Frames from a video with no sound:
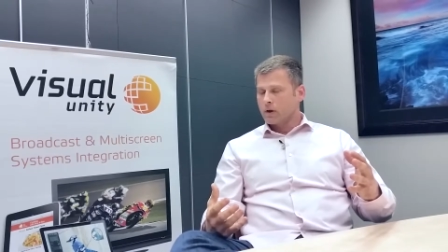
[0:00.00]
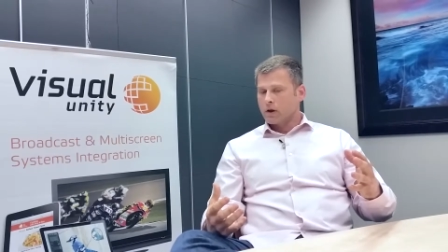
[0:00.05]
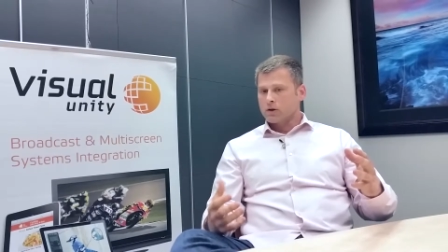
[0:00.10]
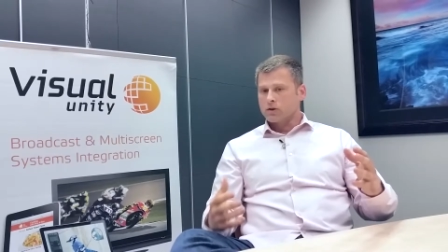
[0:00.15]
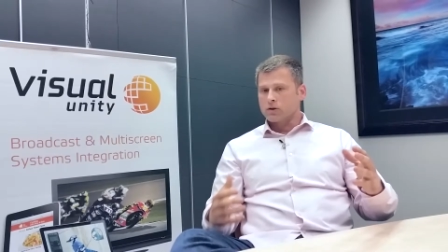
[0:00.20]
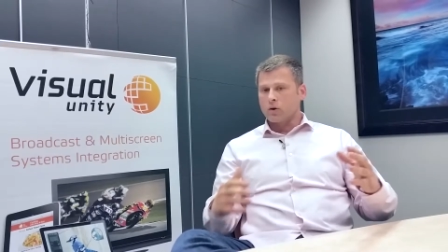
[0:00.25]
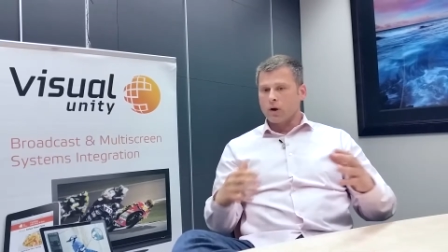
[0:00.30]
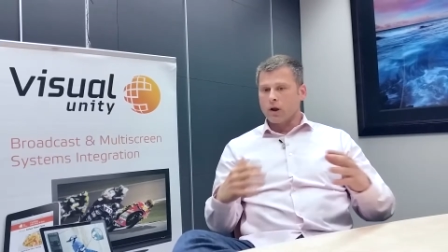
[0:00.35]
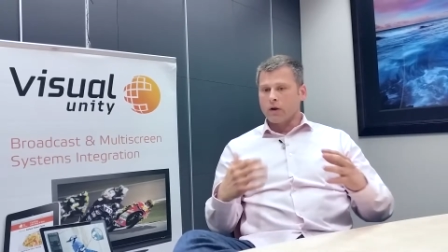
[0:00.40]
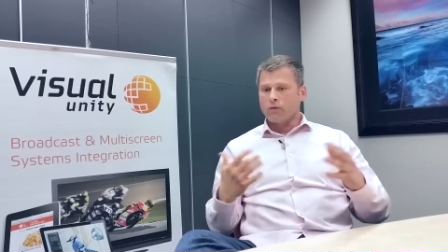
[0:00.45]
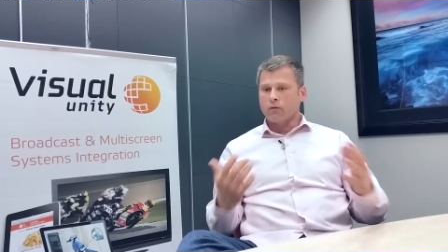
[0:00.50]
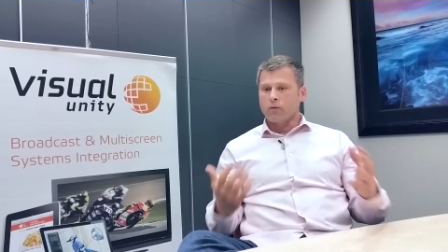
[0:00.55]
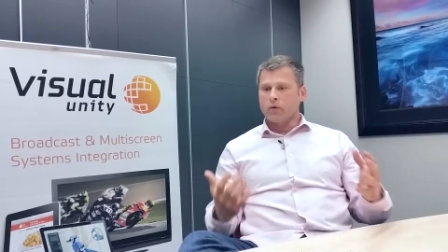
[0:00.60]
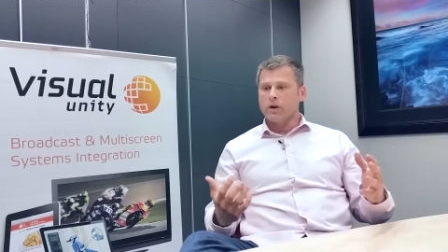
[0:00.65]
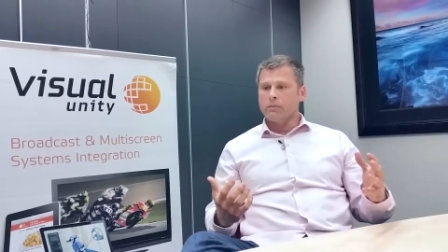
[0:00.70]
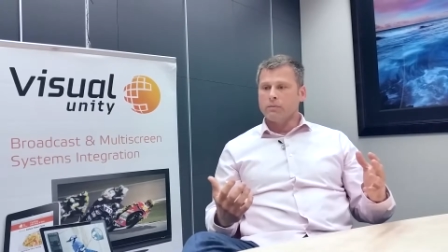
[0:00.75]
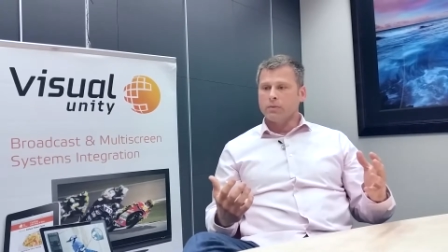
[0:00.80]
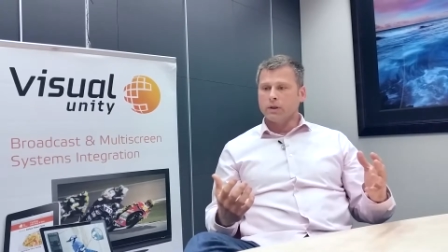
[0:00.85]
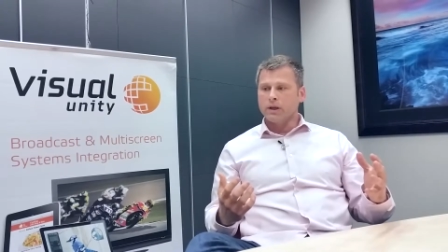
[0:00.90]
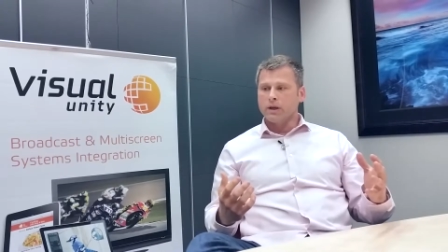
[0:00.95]
So if
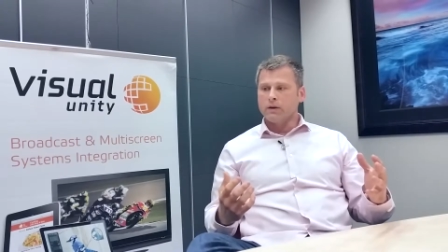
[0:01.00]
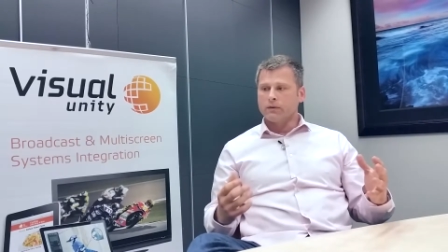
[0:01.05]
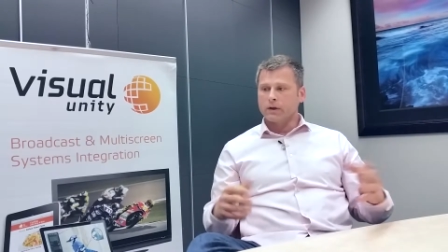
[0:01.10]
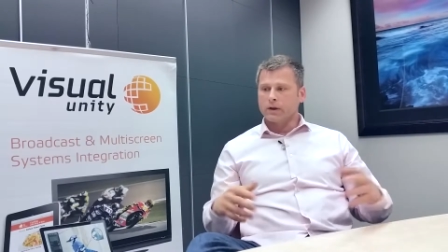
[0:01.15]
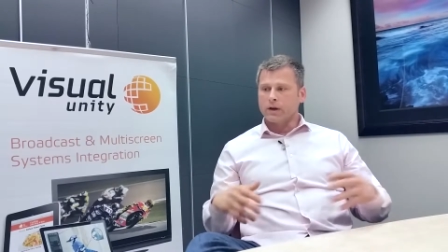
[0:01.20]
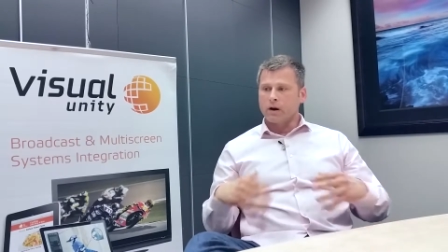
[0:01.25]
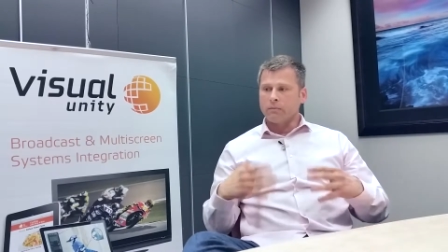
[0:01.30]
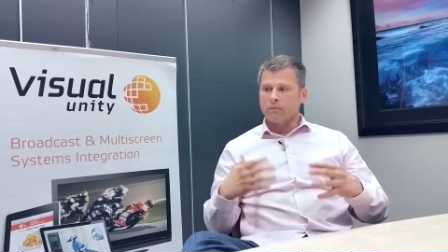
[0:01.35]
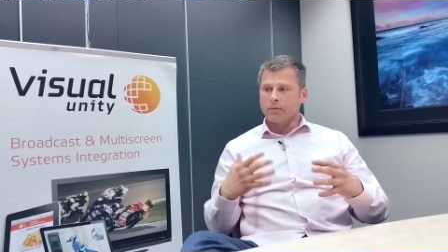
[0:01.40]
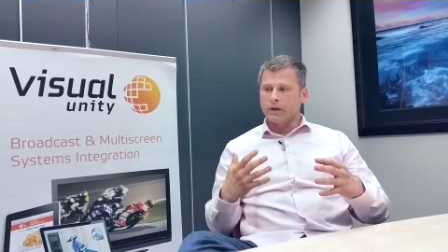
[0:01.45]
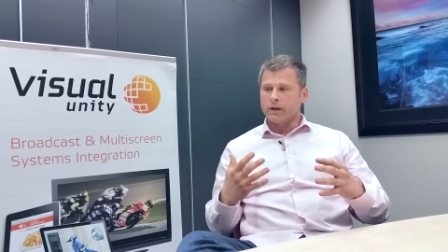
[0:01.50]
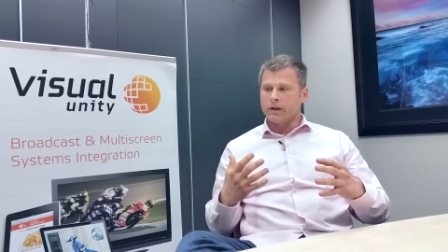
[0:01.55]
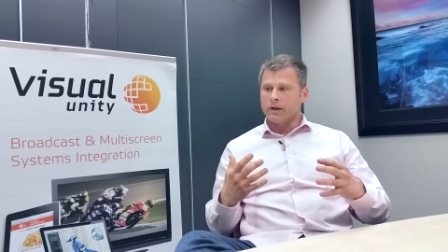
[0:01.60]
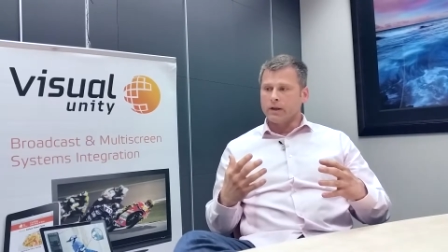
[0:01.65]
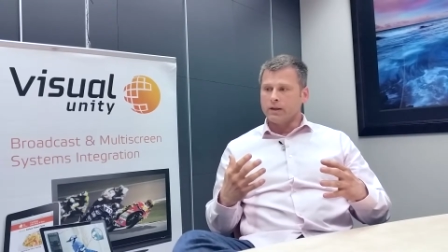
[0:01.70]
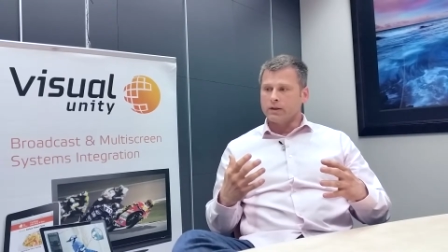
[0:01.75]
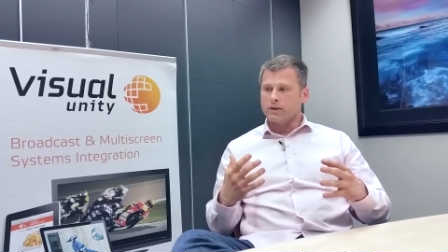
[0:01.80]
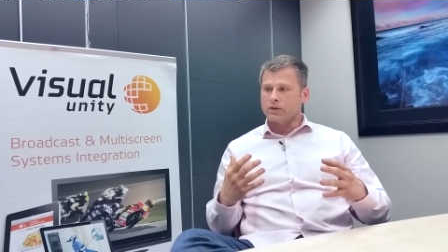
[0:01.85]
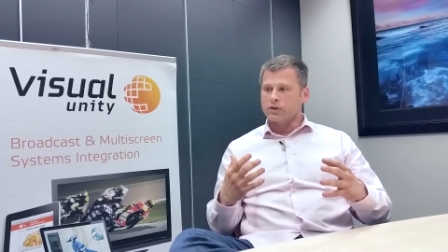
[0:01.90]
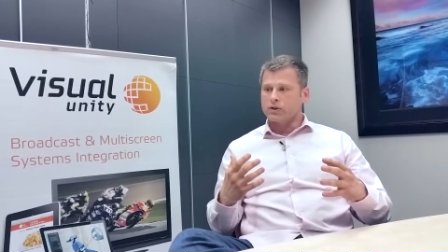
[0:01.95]
we believe the company
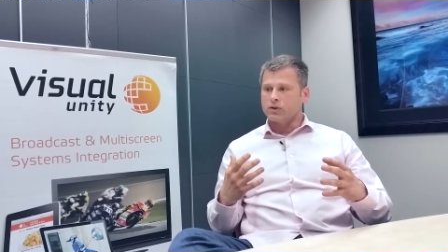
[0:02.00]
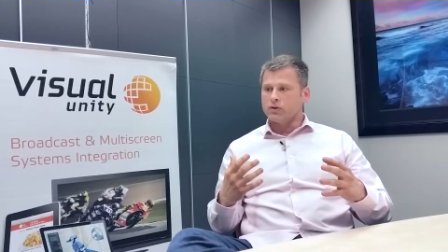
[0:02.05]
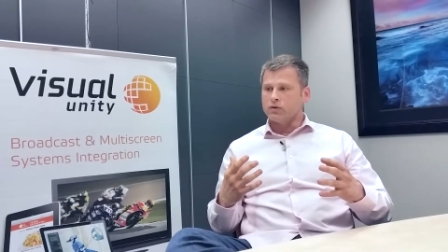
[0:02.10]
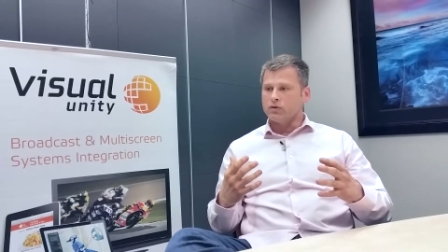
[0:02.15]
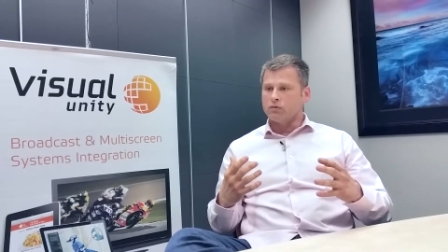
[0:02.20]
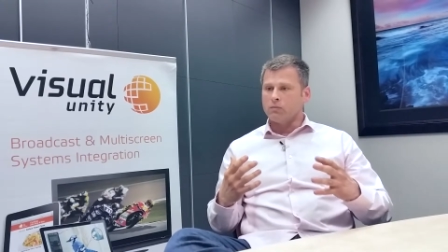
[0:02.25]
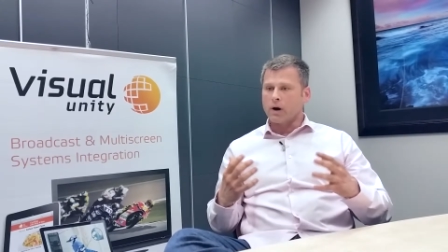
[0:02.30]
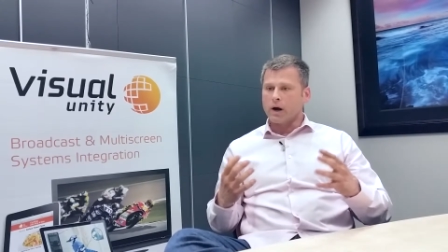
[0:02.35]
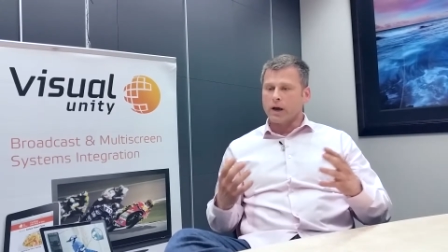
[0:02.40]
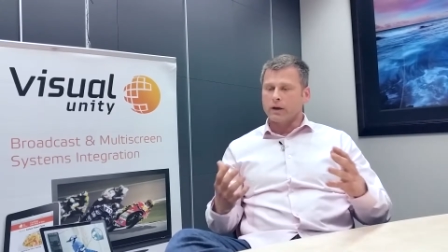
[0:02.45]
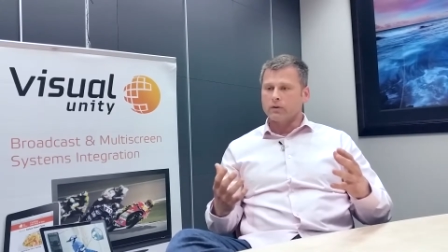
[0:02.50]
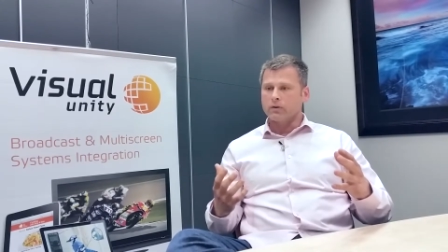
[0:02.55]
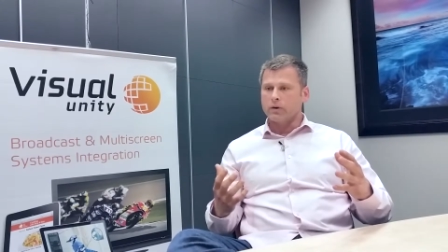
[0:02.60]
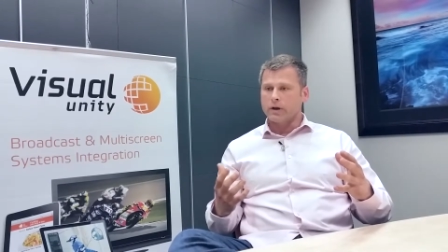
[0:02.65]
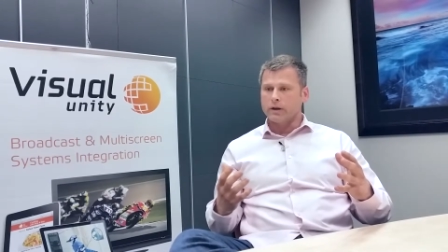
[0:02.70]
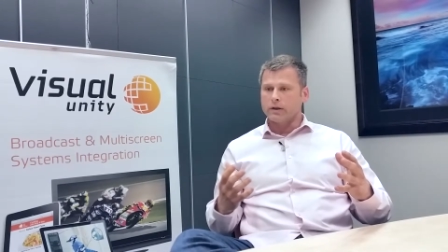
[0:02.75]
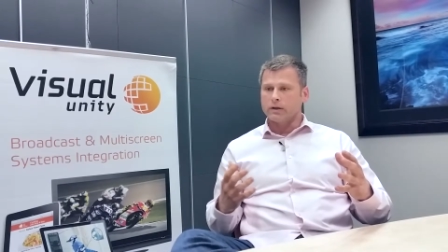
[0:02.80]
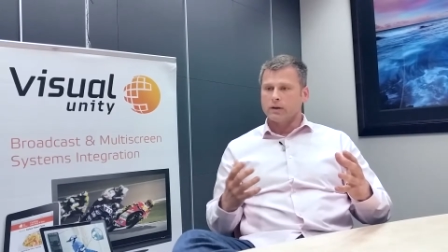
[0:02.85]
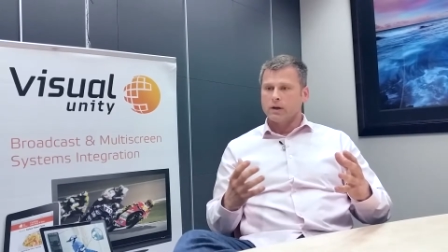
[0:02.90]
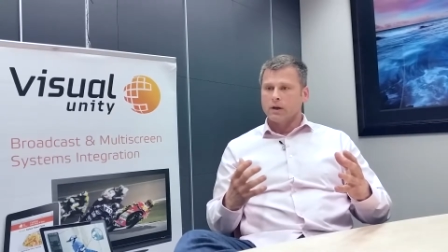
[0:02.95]
needs to
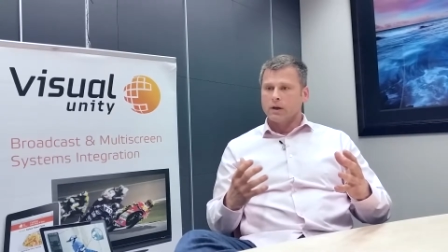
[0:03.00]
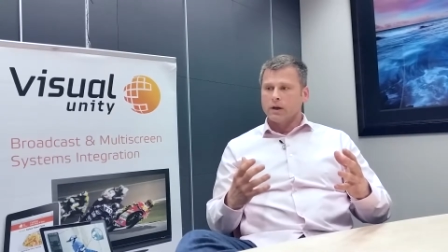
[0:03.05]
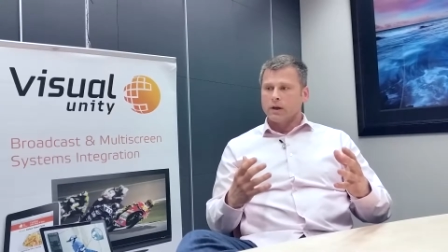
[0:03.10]
migrate